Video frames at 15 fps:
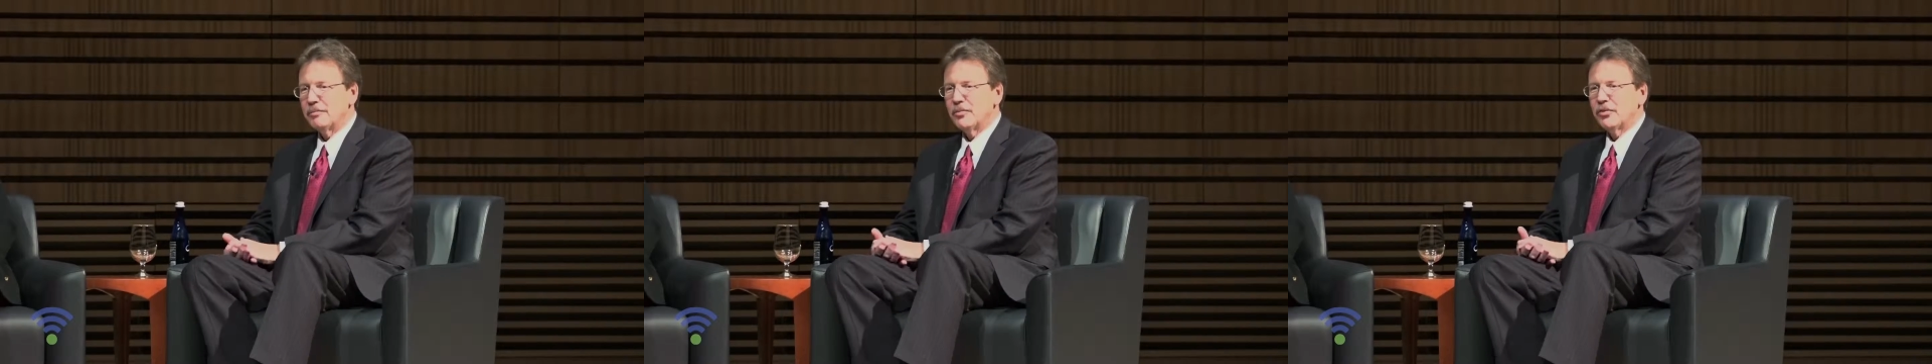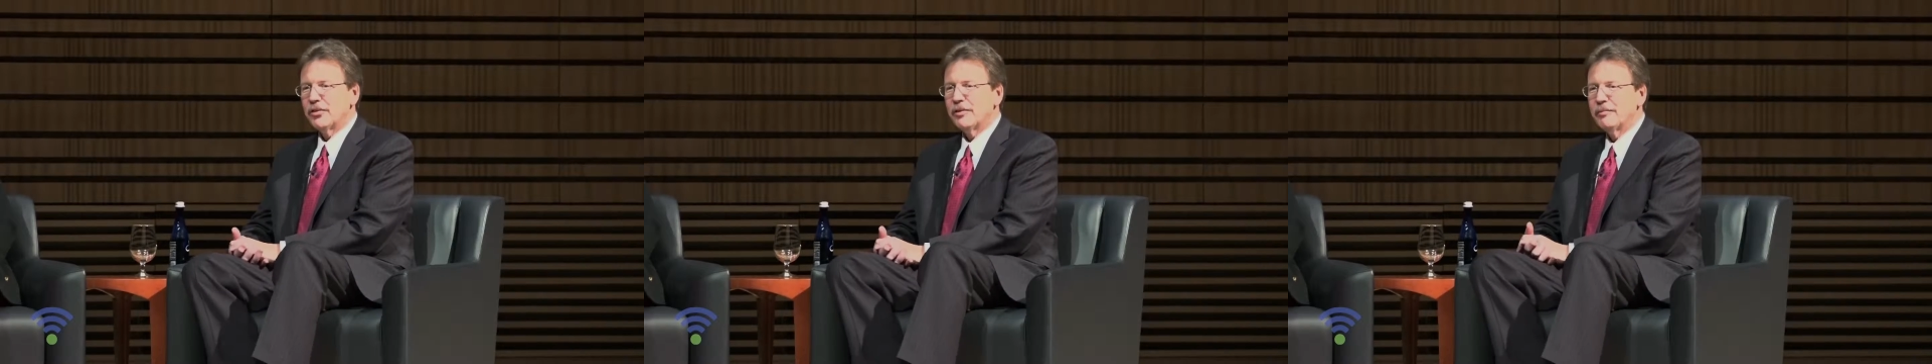
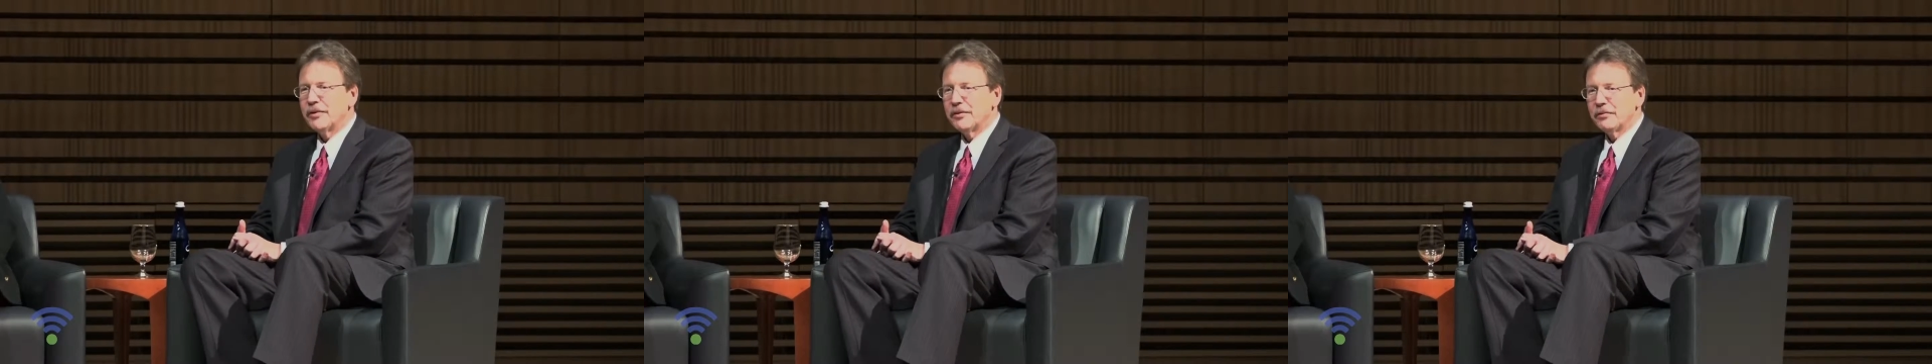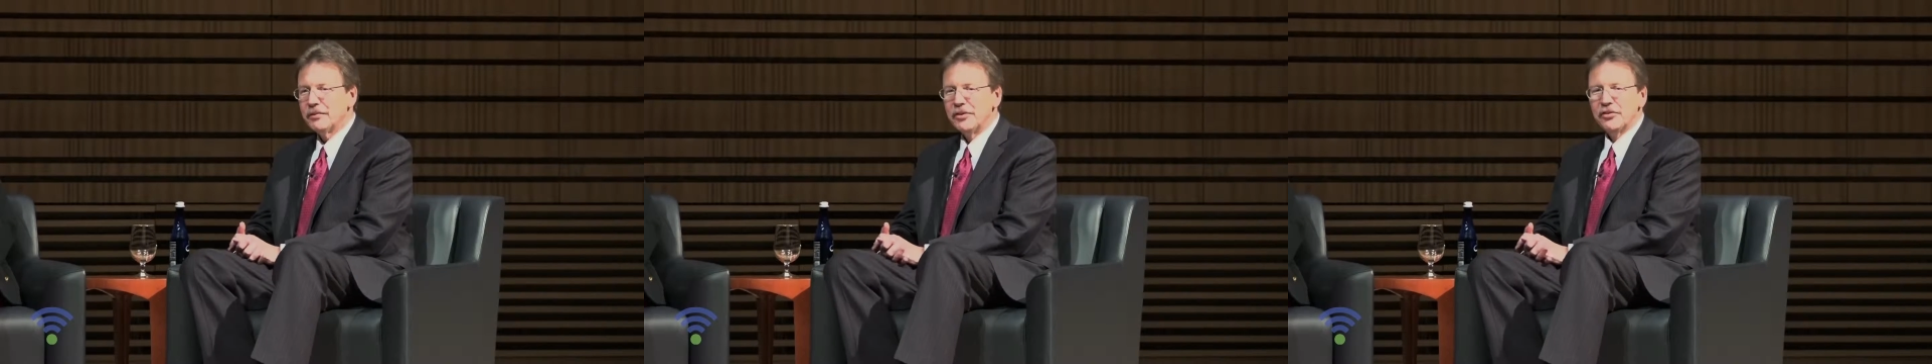Some of
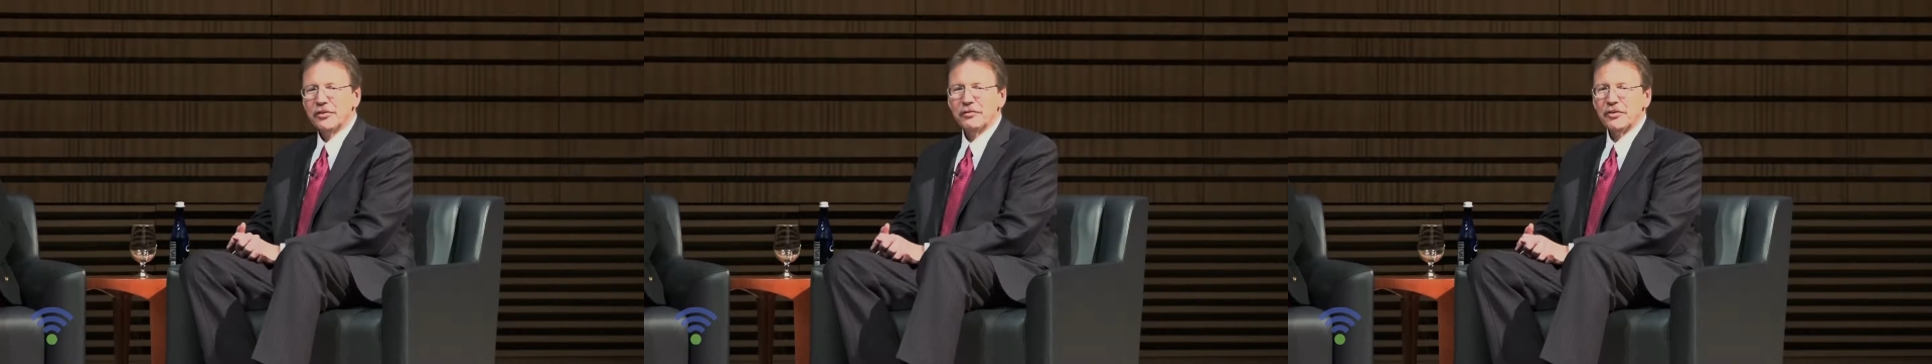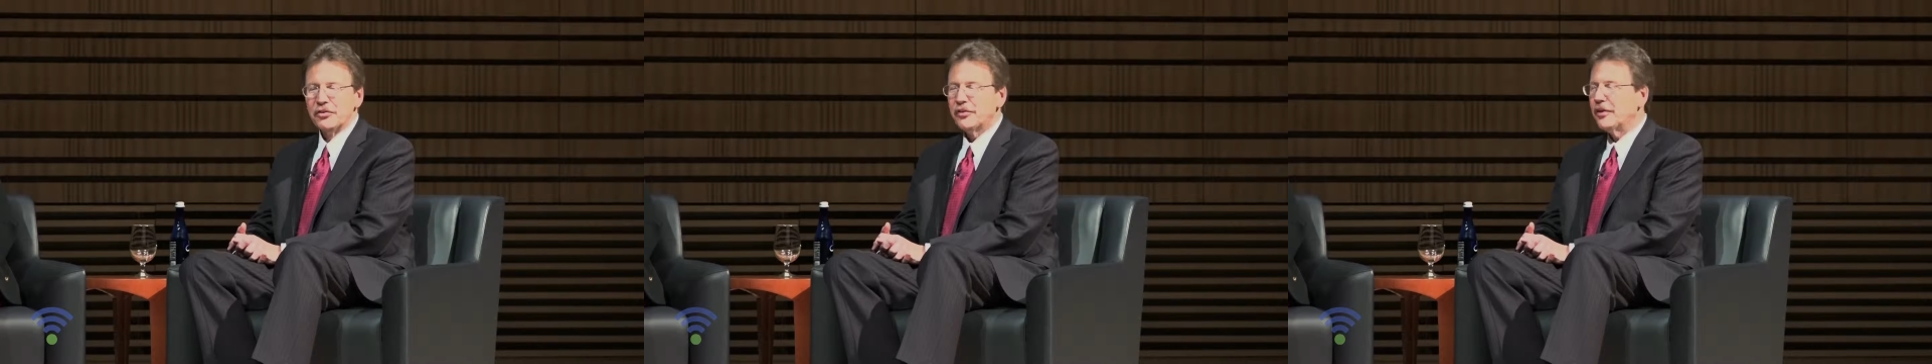the
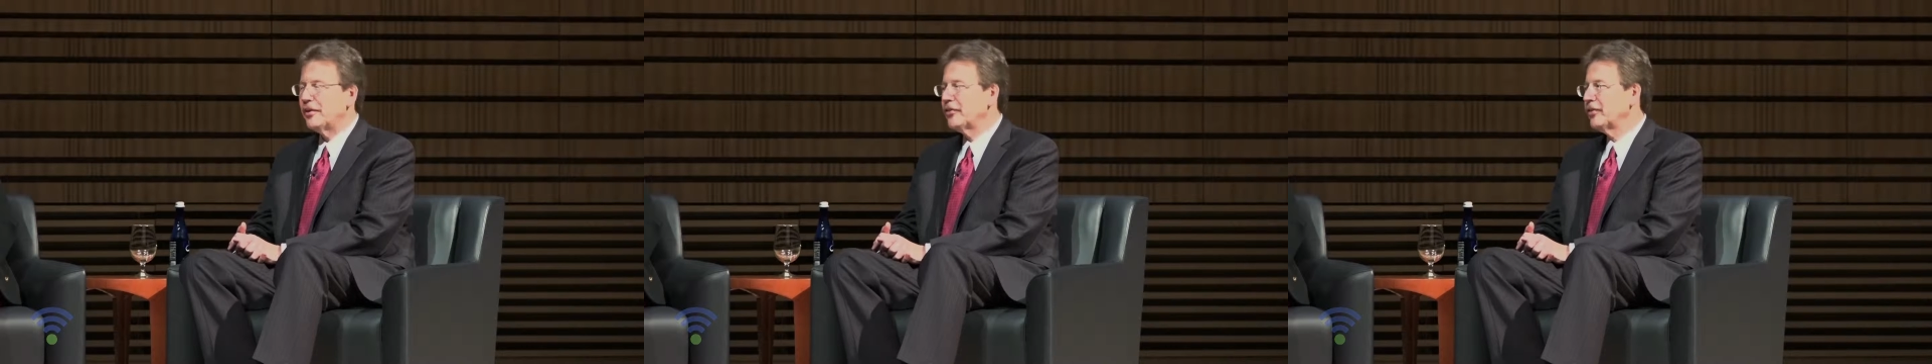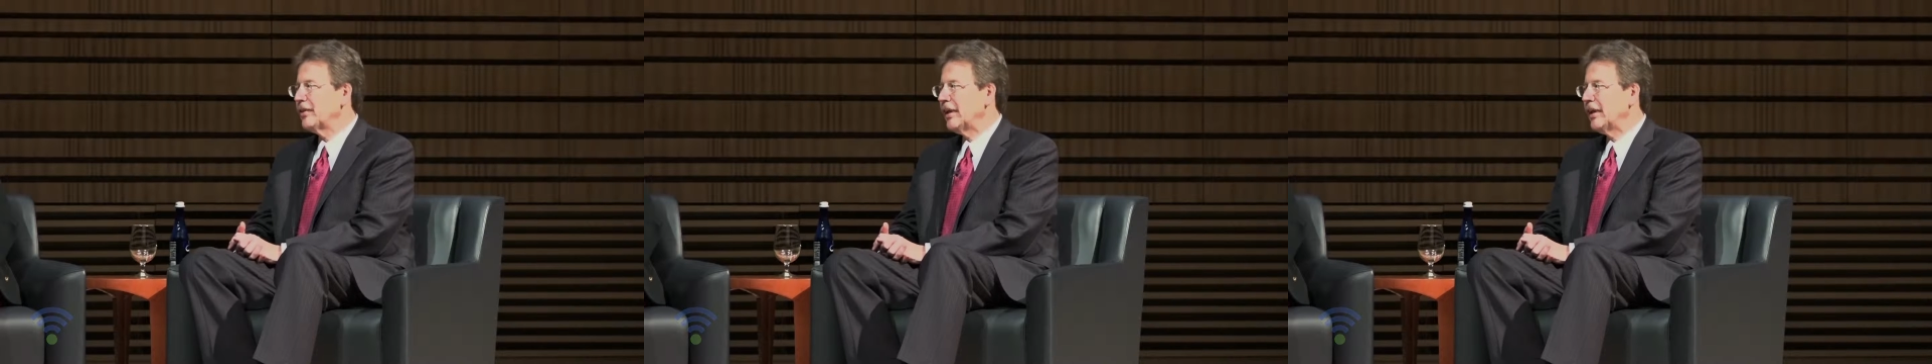recent results